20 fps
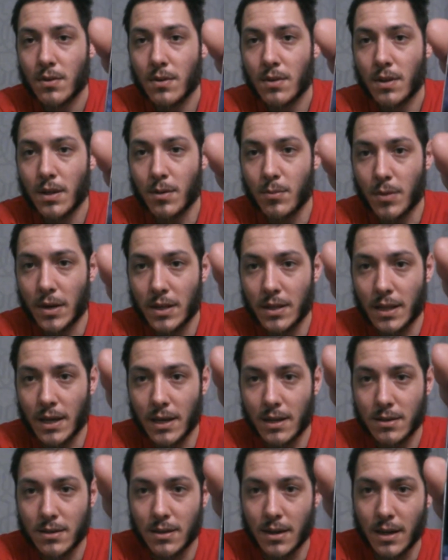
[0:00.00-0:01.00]
That made
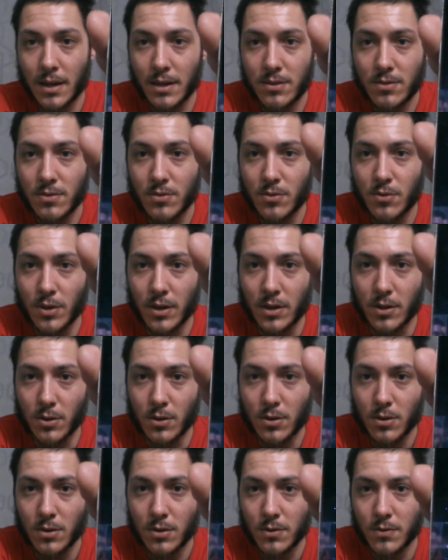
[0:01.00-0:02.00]
that nice
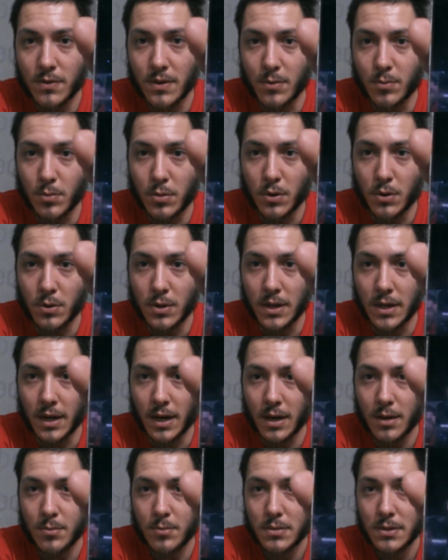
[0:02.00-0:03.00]
jingle of it booting
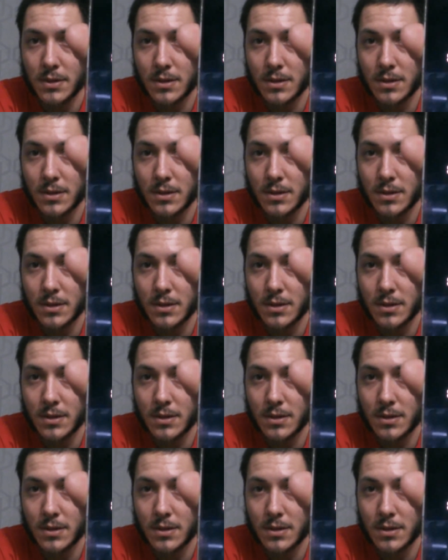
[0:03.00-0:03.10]
up.